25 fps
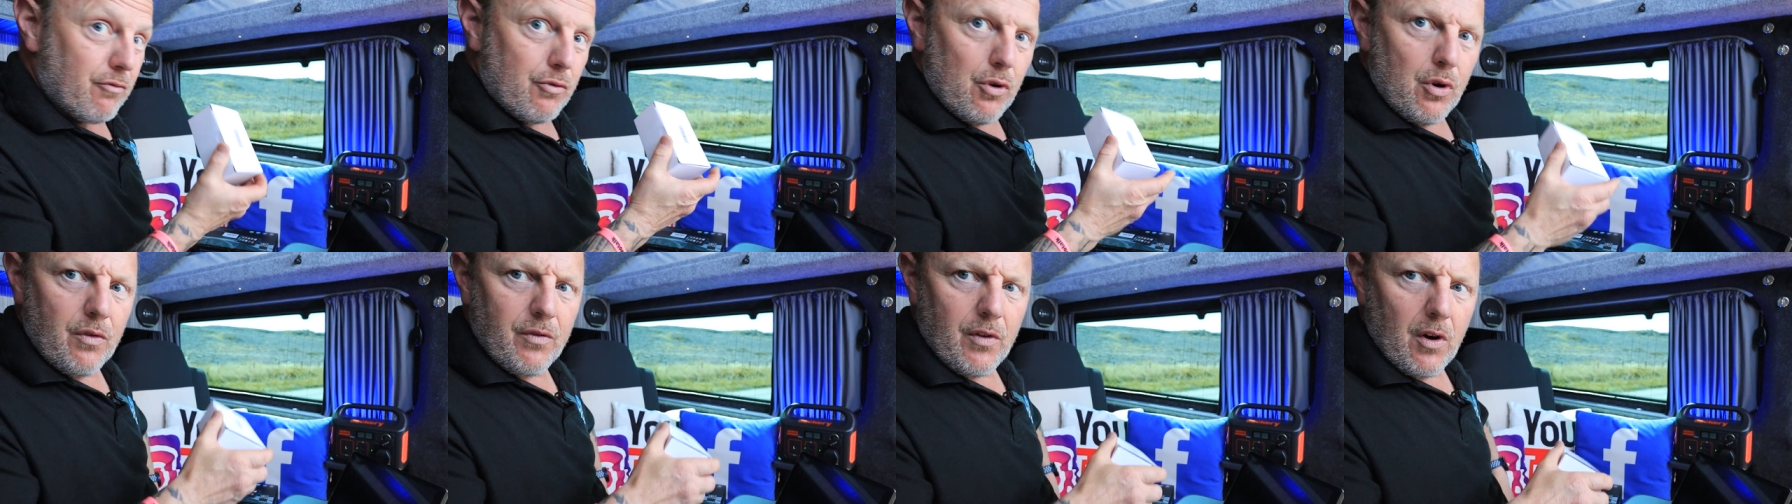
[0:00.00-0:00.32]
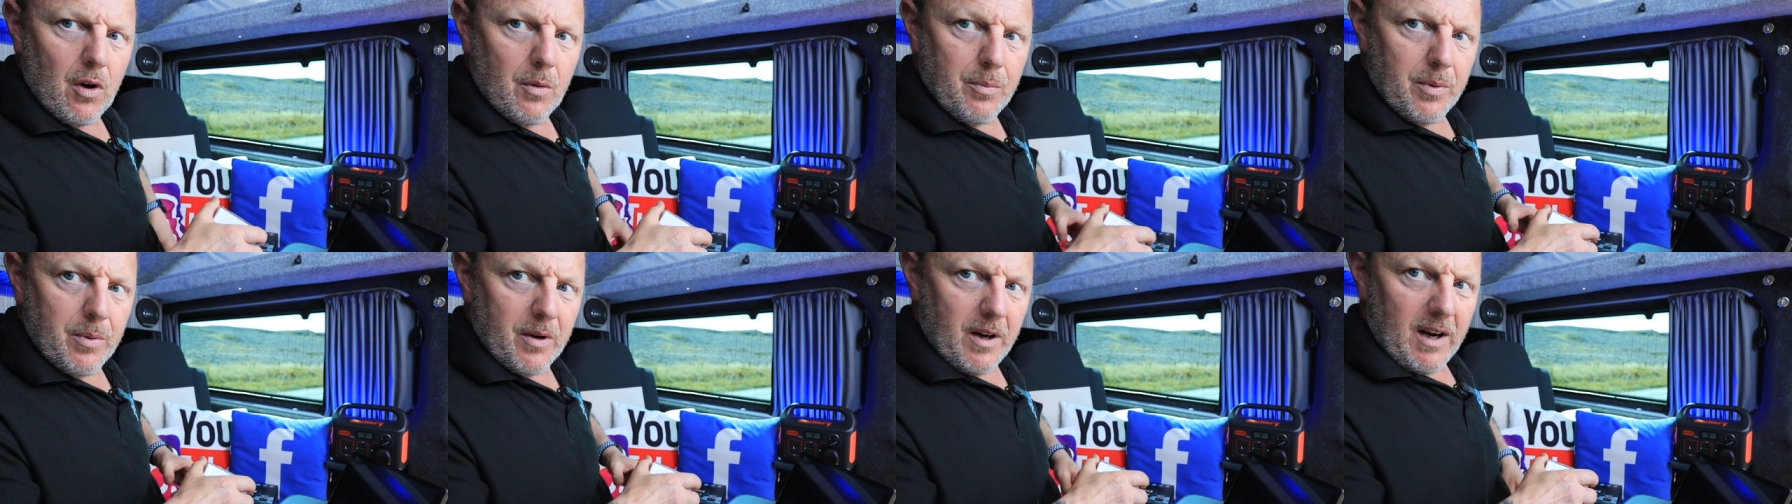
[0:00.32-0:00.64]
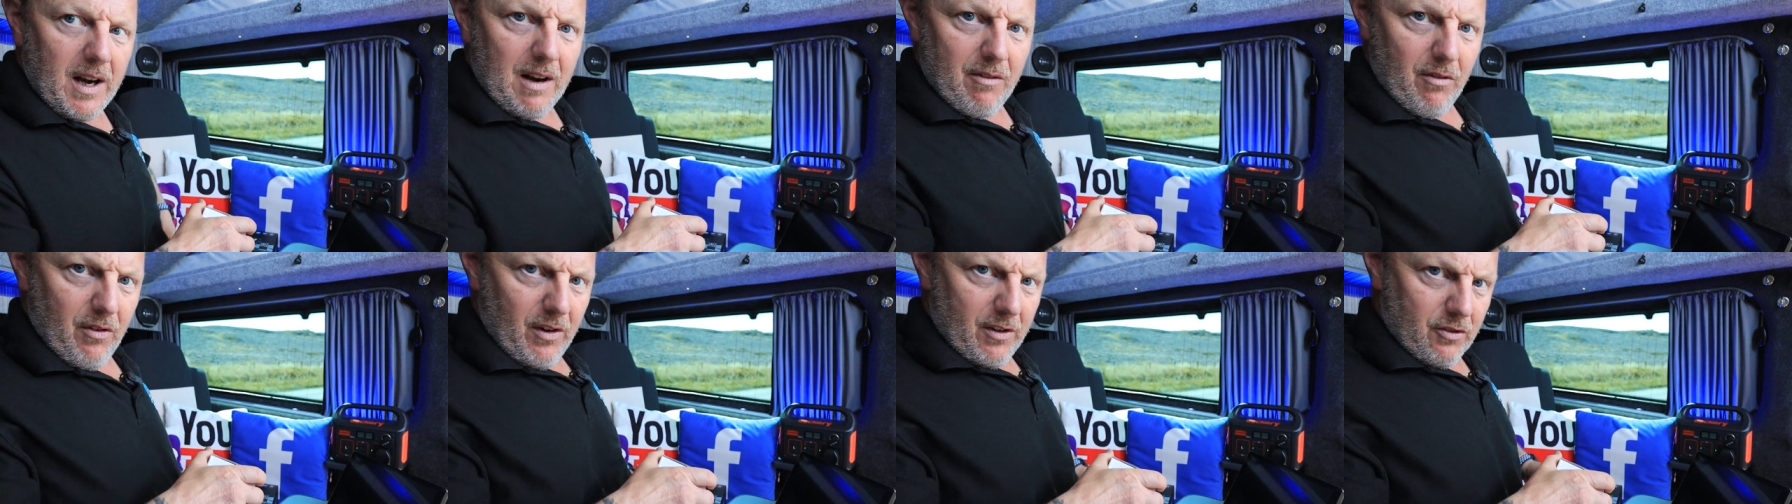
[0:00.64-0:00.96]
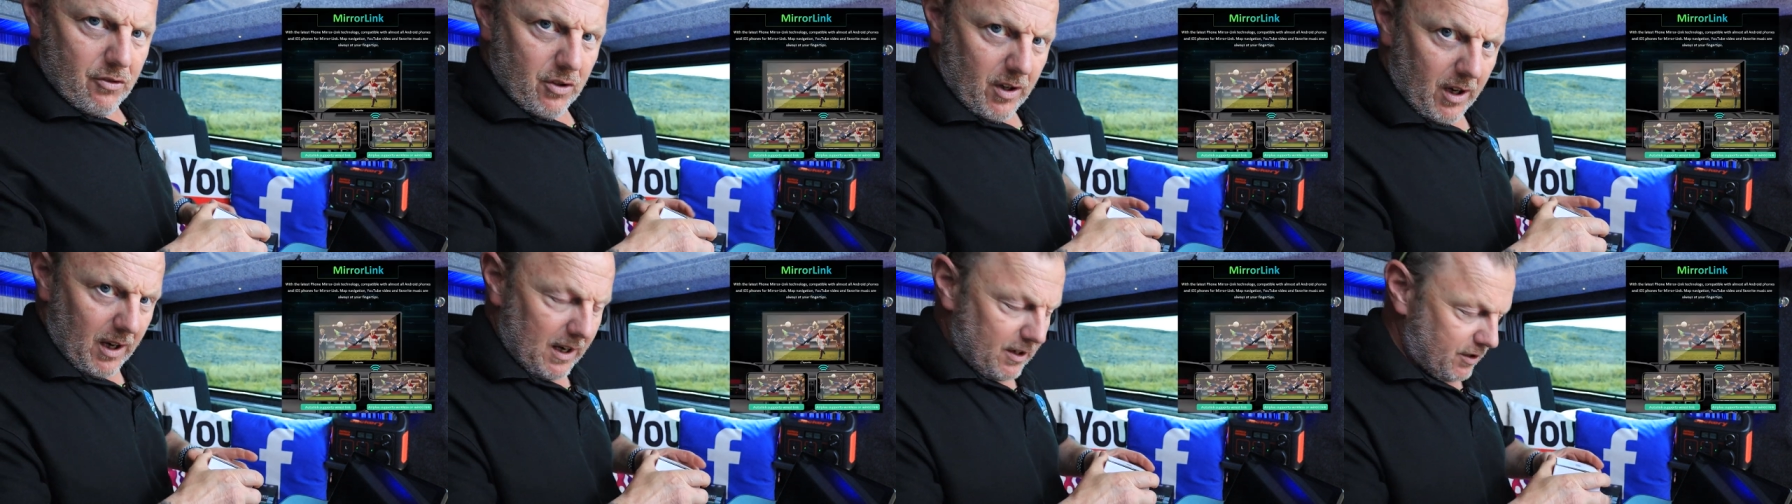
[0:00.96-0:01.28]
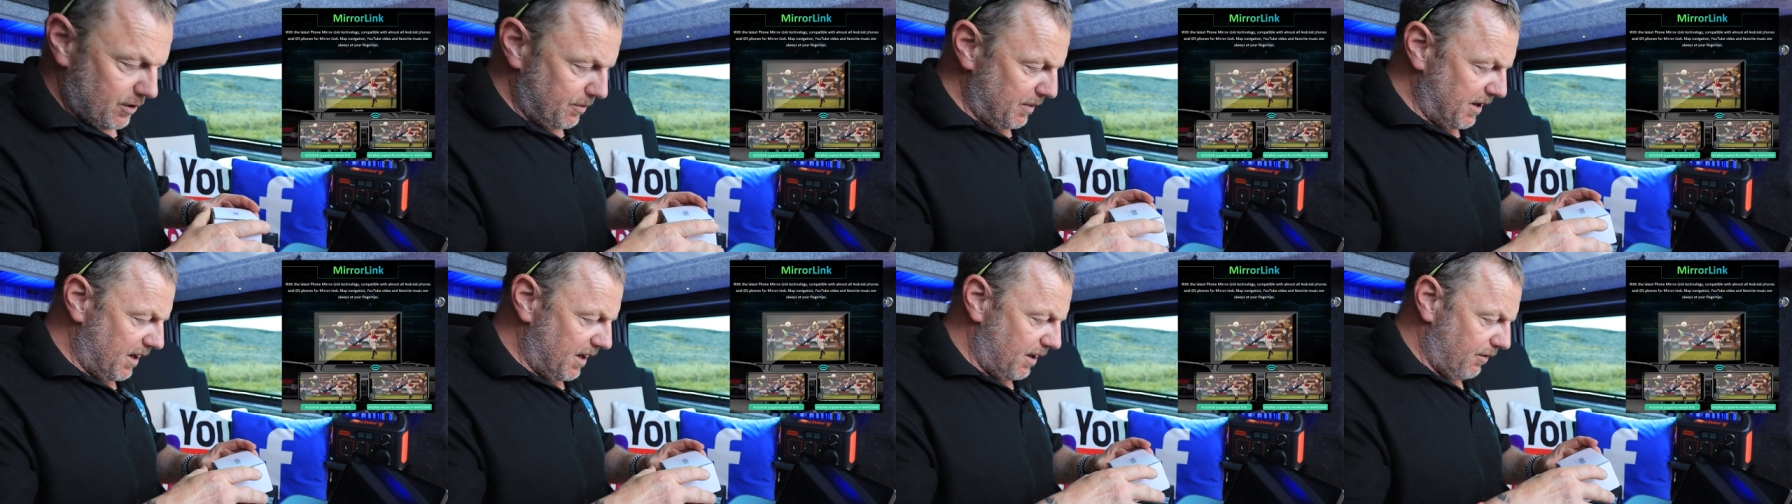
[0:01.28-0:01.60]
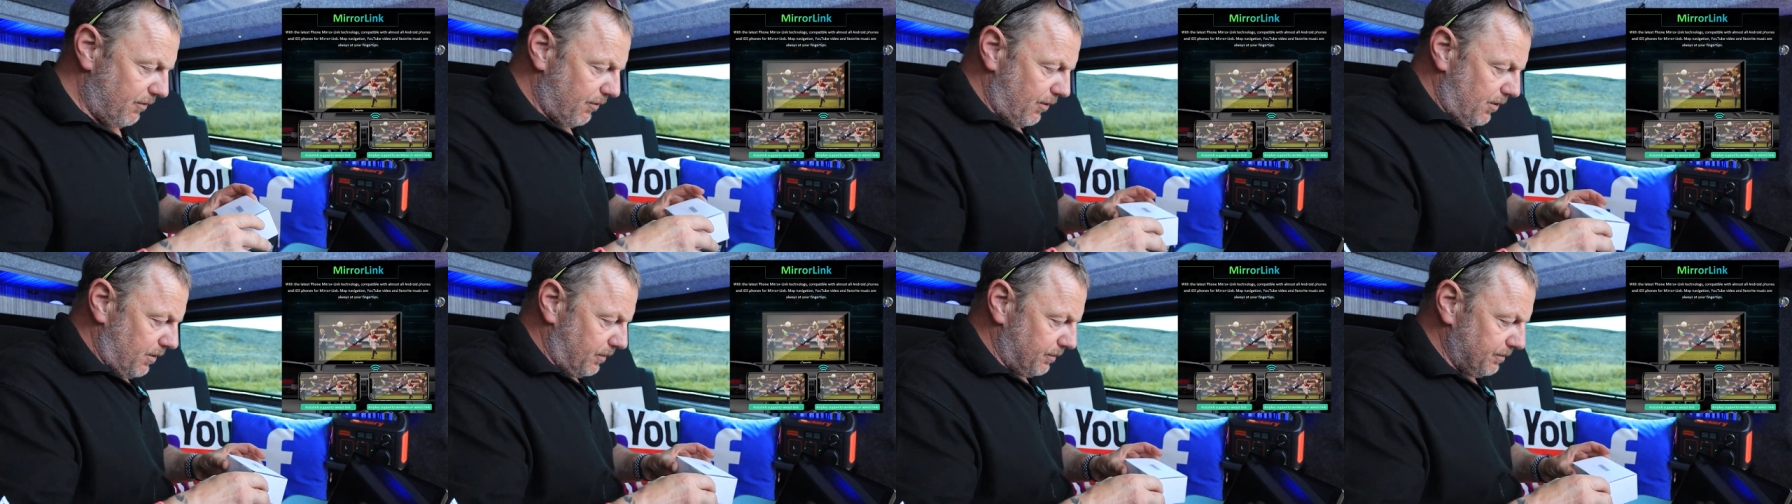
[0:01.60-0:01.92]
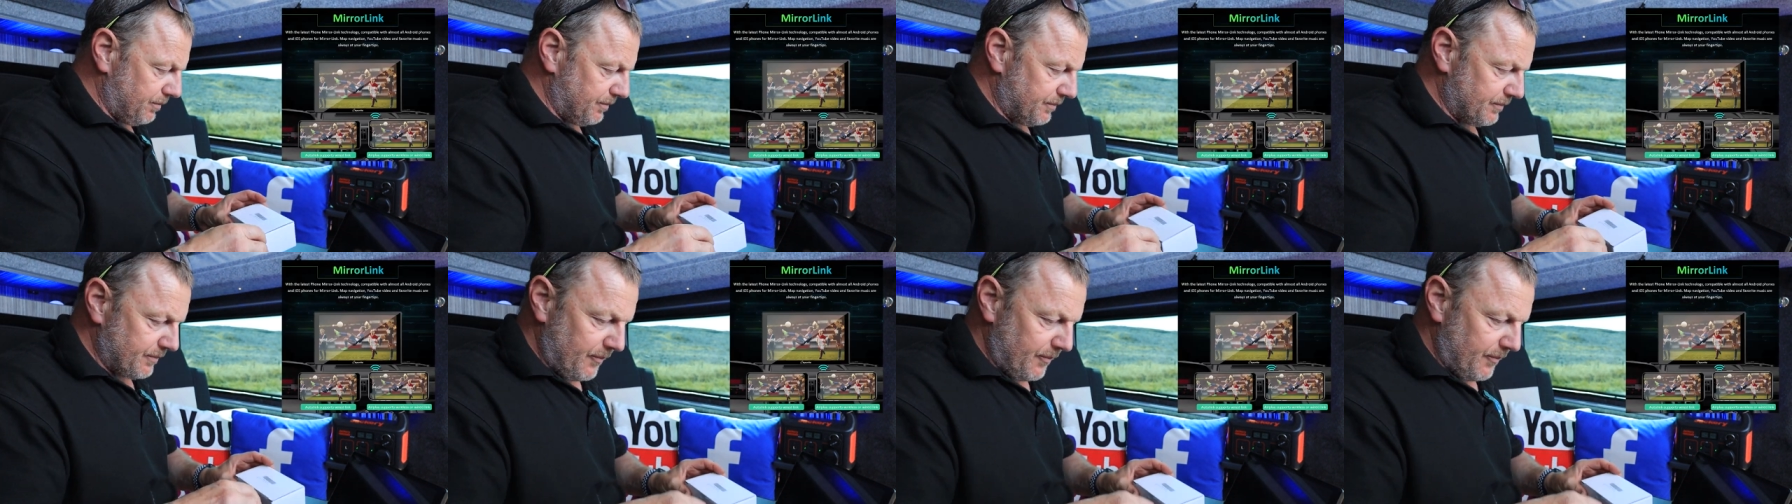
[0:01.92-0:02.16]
the roof open and everything, trying to let some air through.